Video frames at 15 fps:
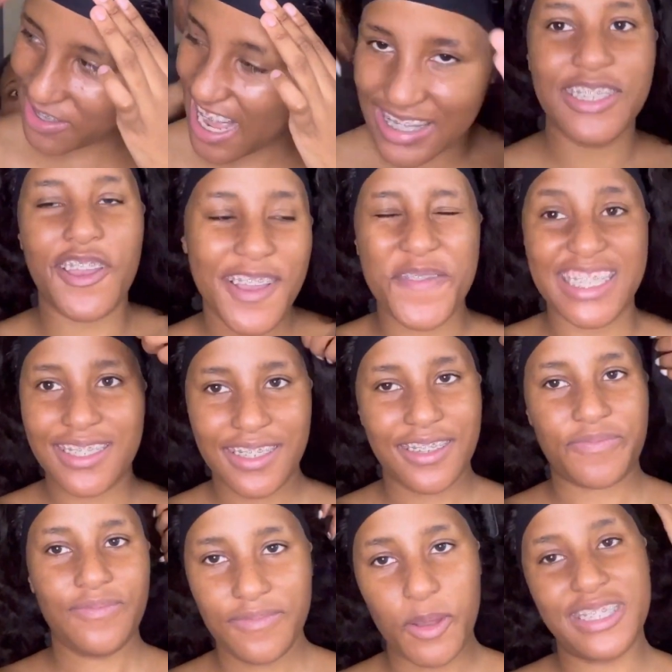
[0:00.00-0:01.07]
I'm not sure if you
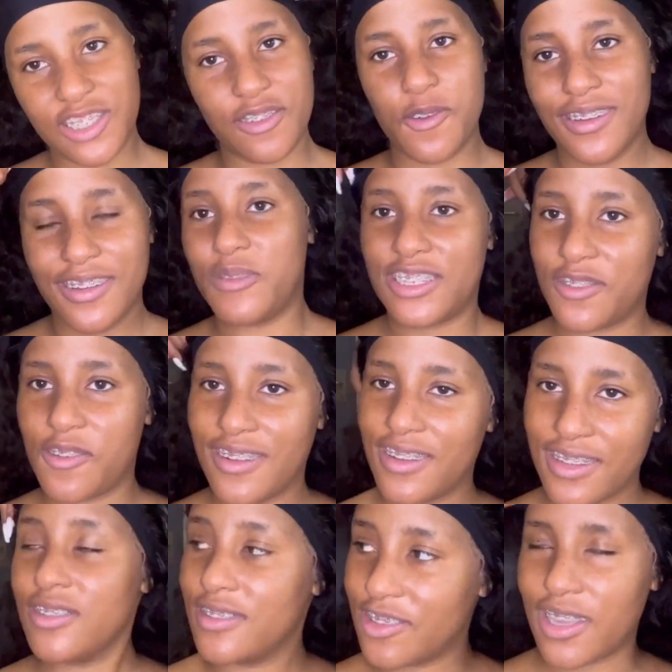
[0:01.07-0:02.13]
guys remember when I
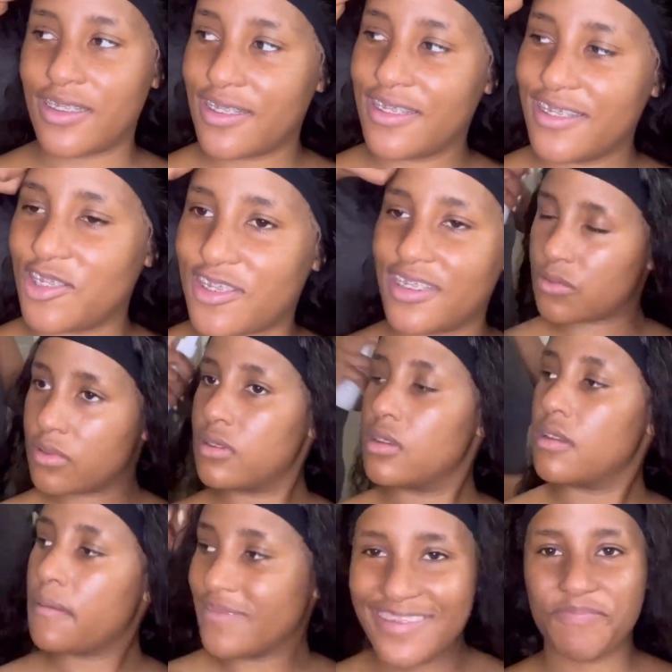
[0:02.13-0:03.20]
said that this
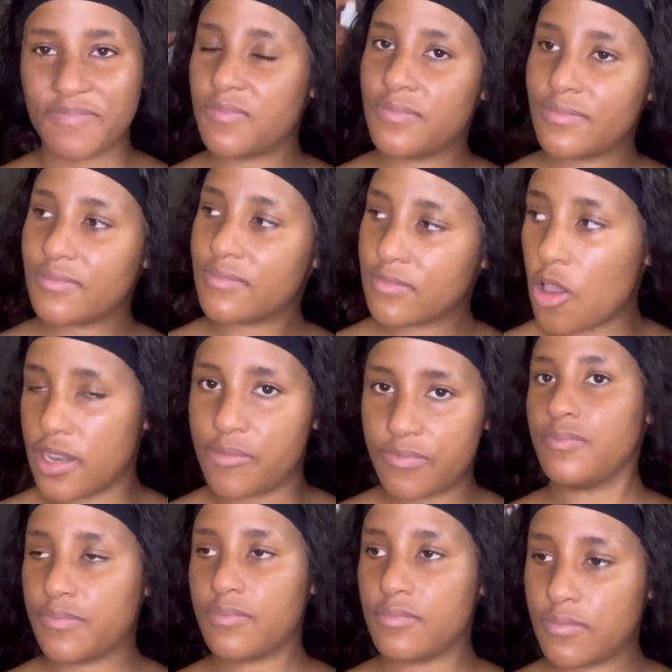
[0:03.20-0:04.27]
hair is a water
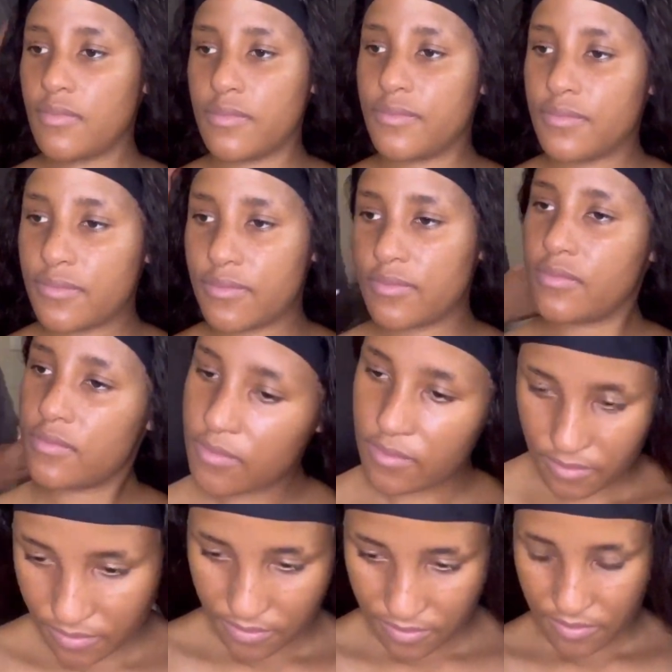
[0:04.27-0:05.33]
wave hair.
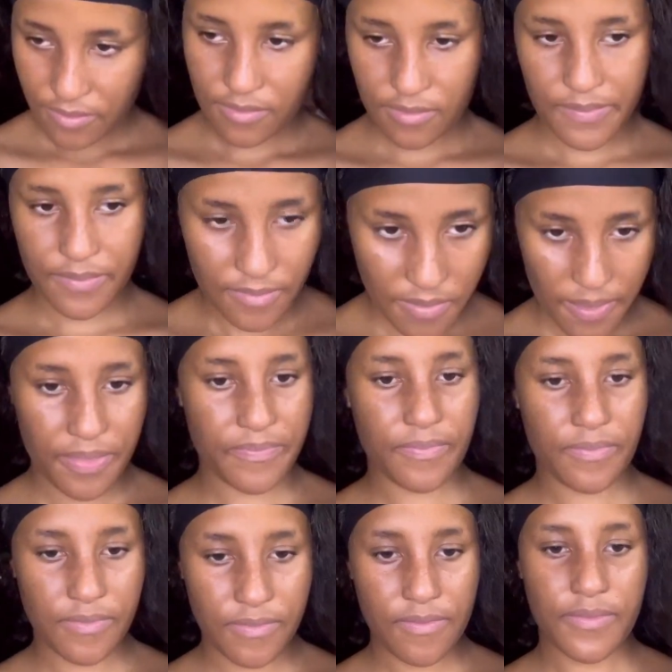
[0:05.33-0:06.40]
So just to bring
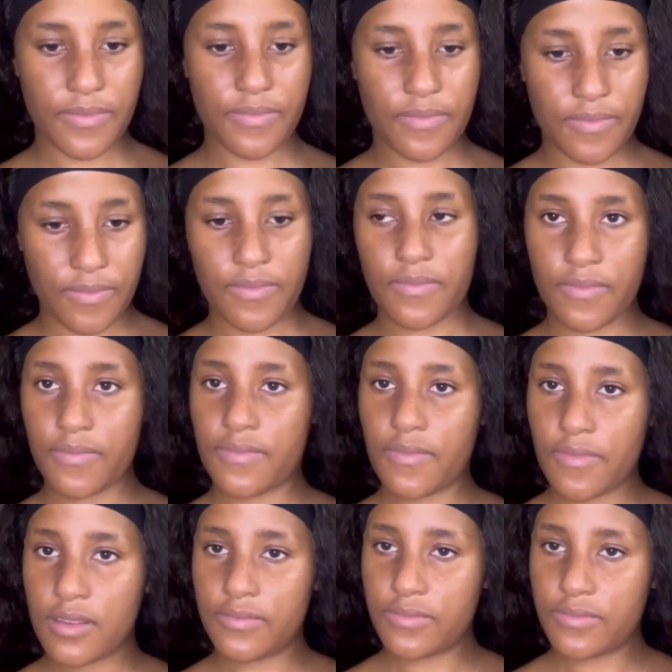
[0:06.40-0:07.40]
out the curls a little bit